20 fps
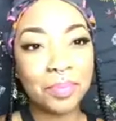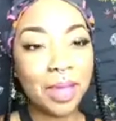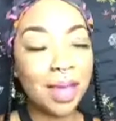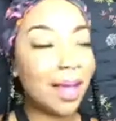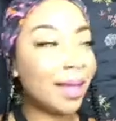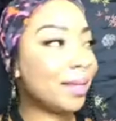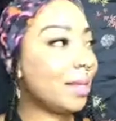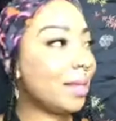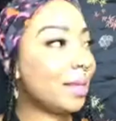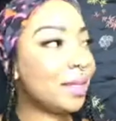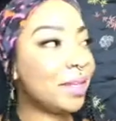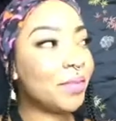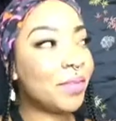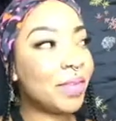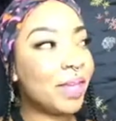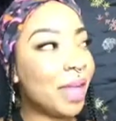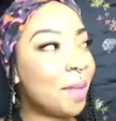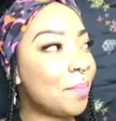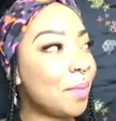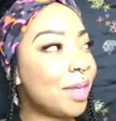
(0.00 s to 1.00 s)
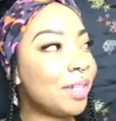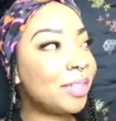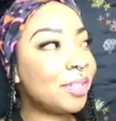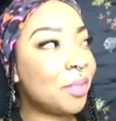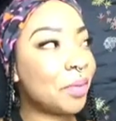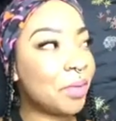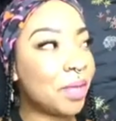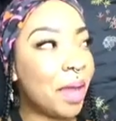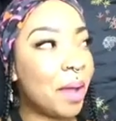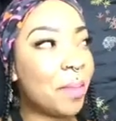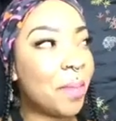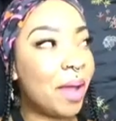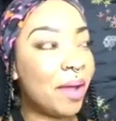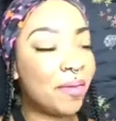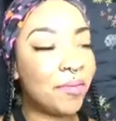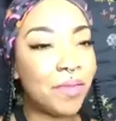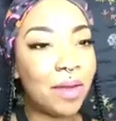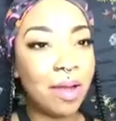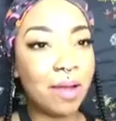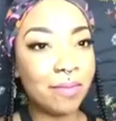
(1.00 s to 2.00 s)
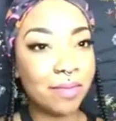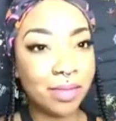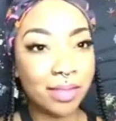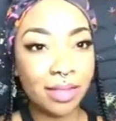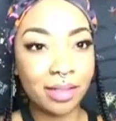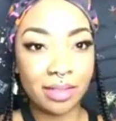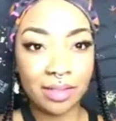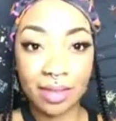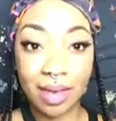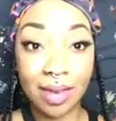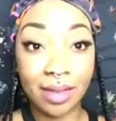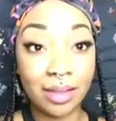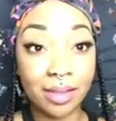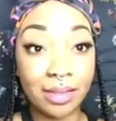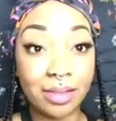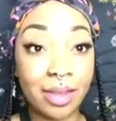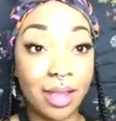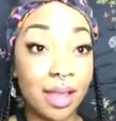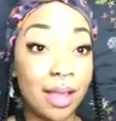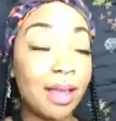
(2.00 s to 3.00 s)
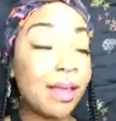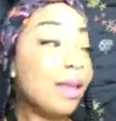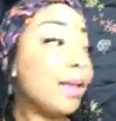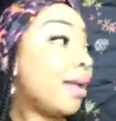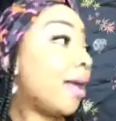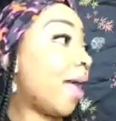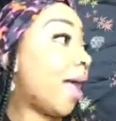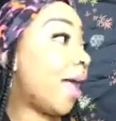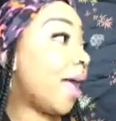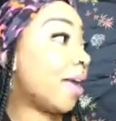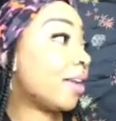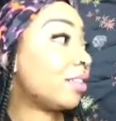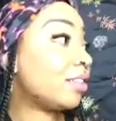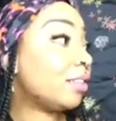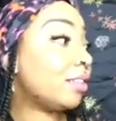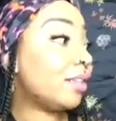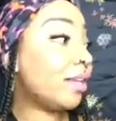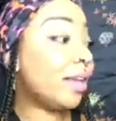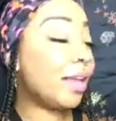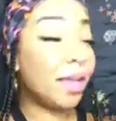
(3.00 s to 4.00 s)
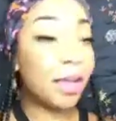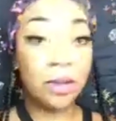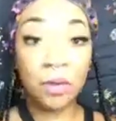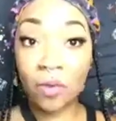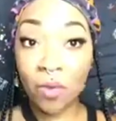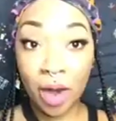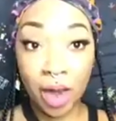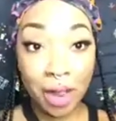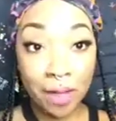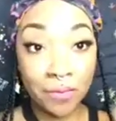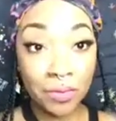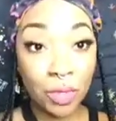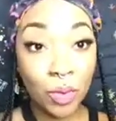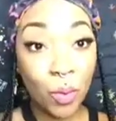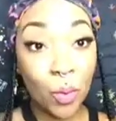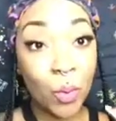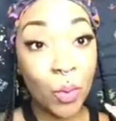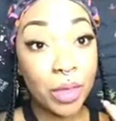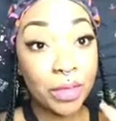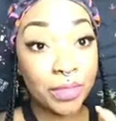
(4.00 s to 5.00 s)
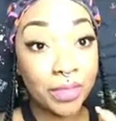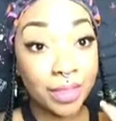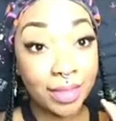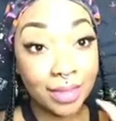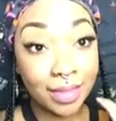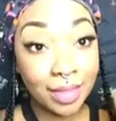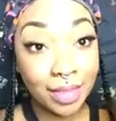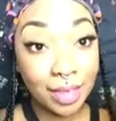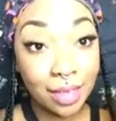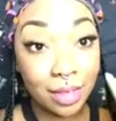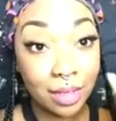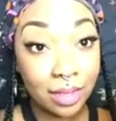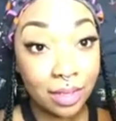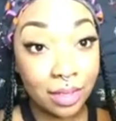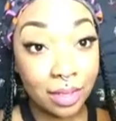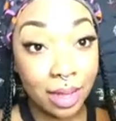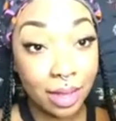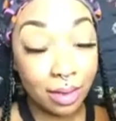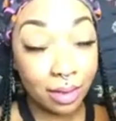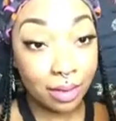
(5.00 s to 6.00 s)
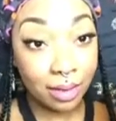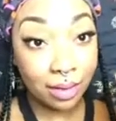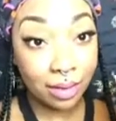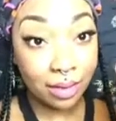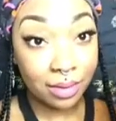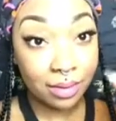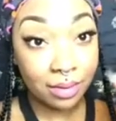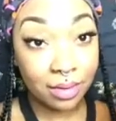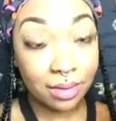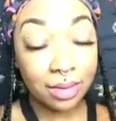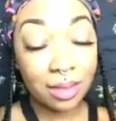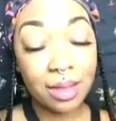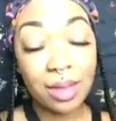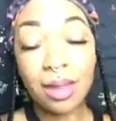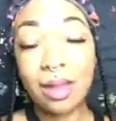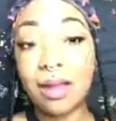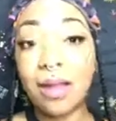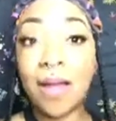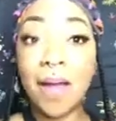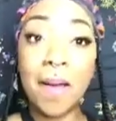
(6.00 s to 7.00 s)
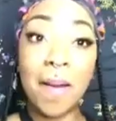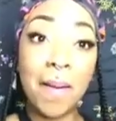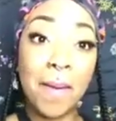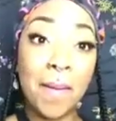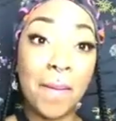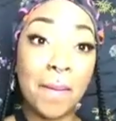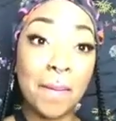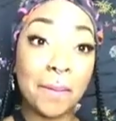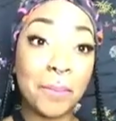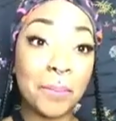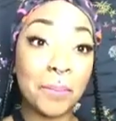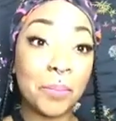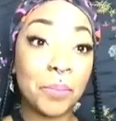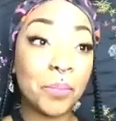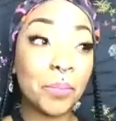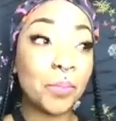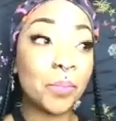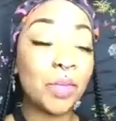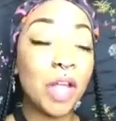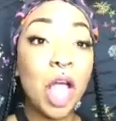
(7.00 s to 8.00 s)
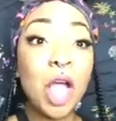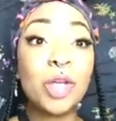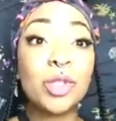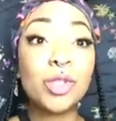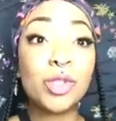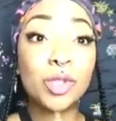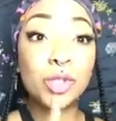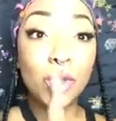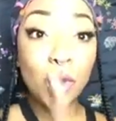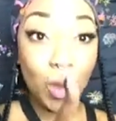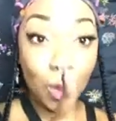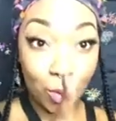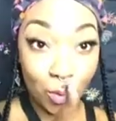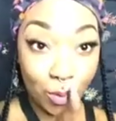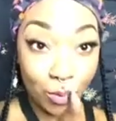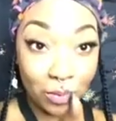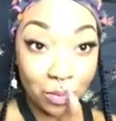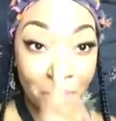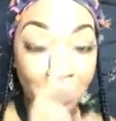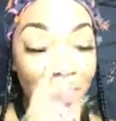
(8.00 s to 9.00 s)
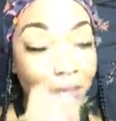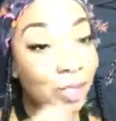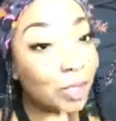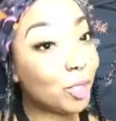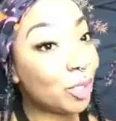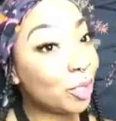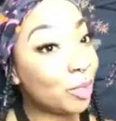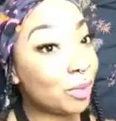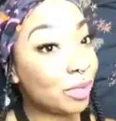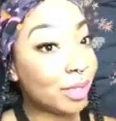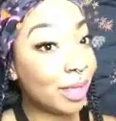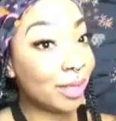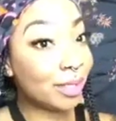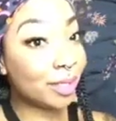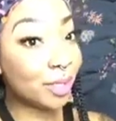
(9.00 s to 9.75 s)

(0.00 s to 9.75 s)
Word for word: I can't even, I might show y'all about five, six jackets that I actually handcraft with these hands. Um, so make sure you stay